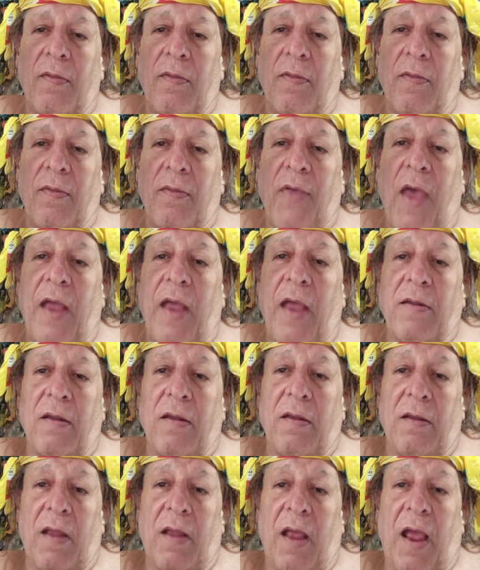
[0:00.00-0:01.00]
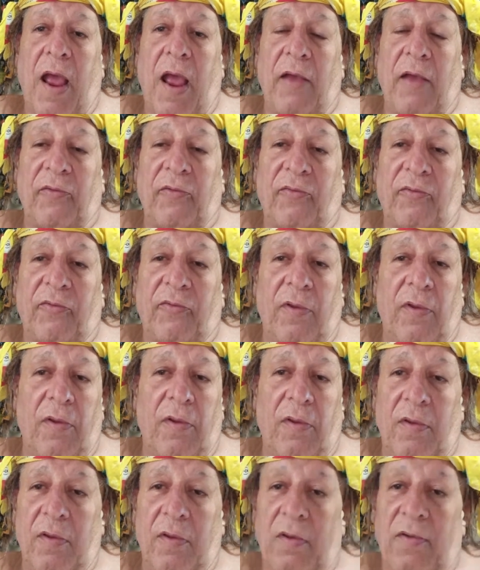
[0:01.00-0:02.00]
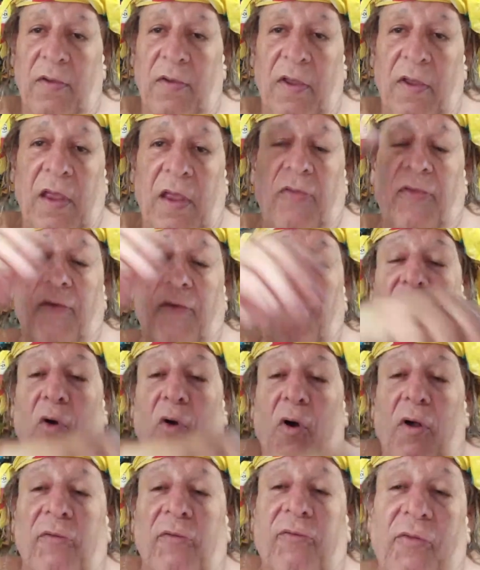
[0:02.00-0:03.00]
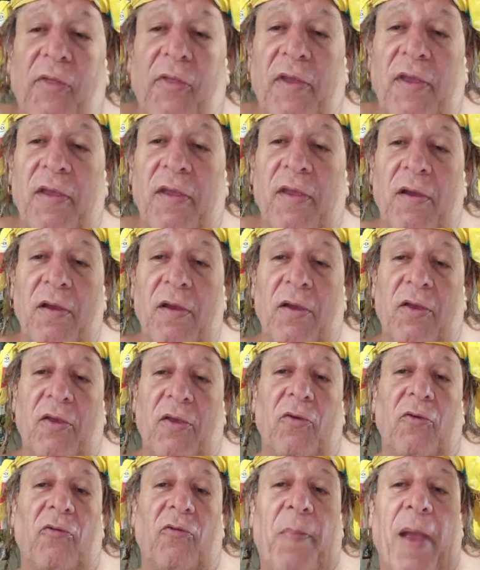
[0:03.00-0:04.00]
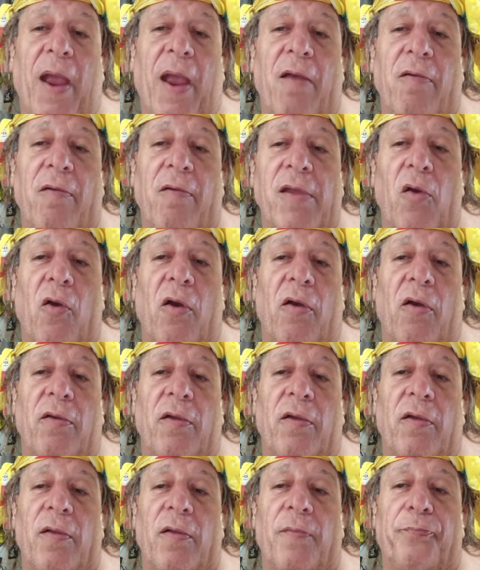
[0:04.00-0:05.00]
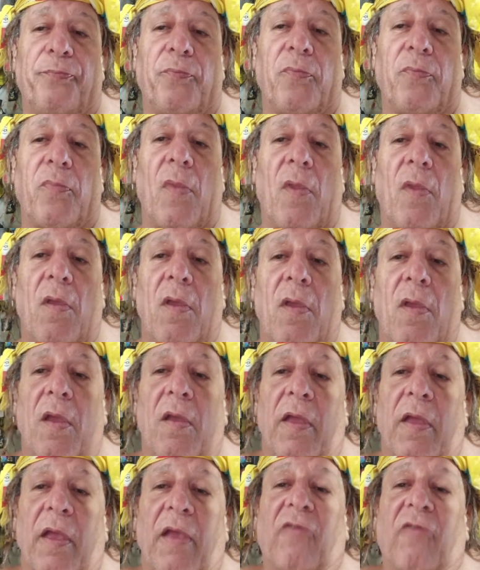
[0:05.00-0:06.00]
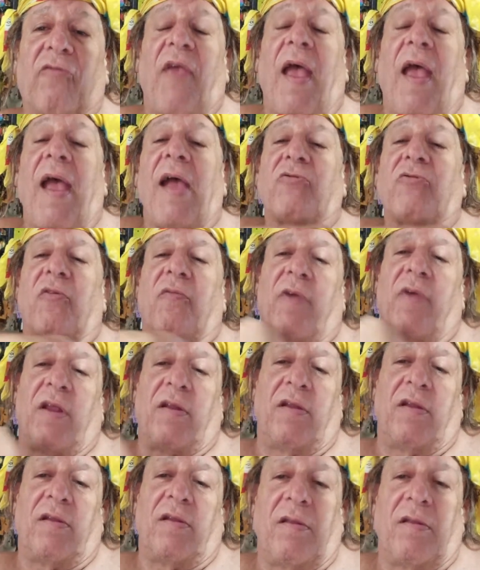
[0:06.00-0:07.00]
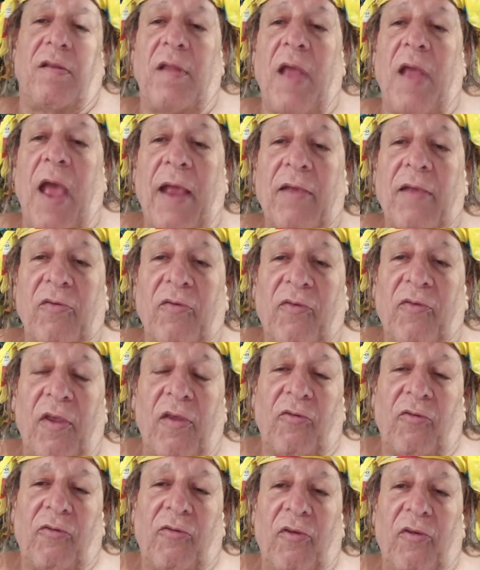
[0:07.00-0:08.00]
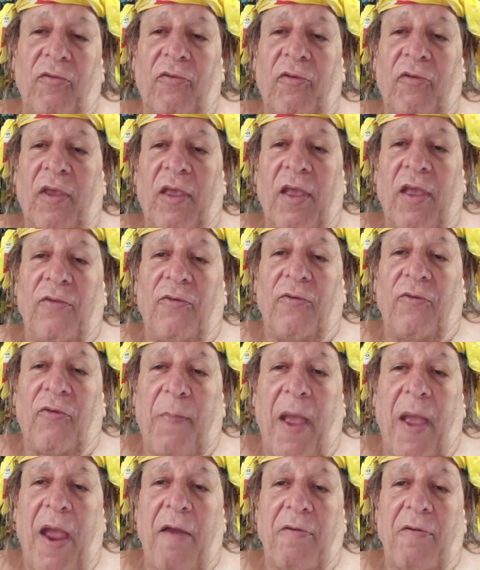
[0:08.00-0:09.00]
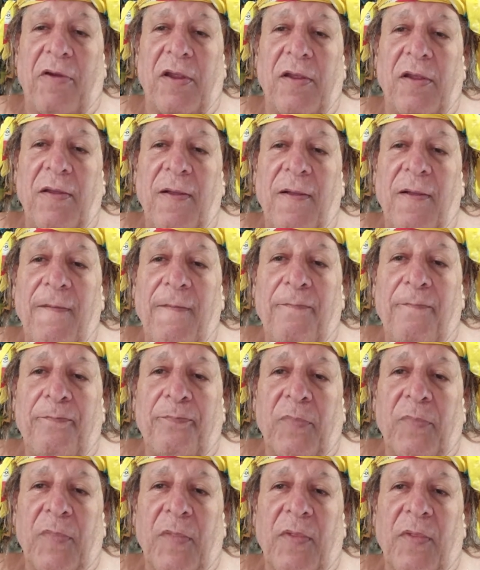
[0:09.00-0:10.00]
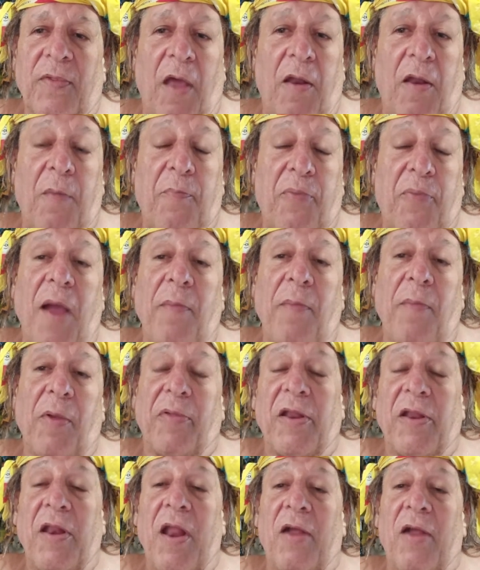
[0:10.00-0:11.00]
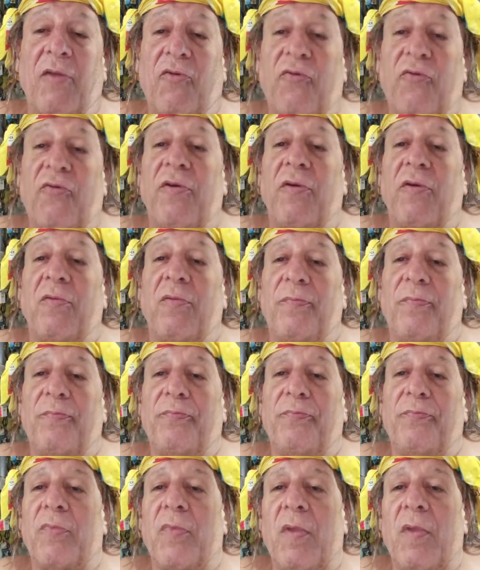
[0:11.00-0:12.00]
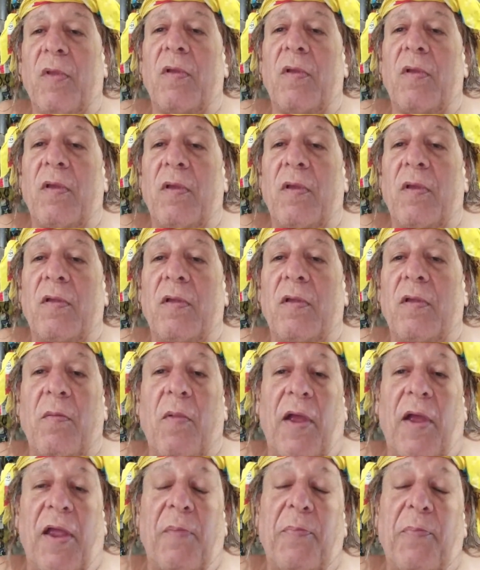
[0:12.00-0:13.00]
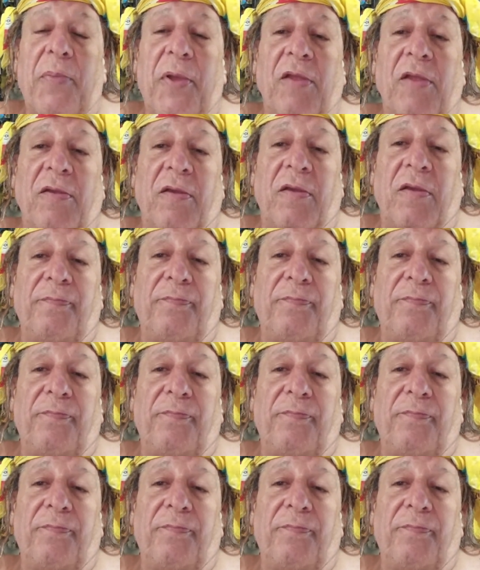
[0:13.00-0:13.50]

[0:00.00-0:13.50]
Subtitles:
that has either falsely accused Barry or exaggerated accusations against Barry that are probably not true, in my opinion.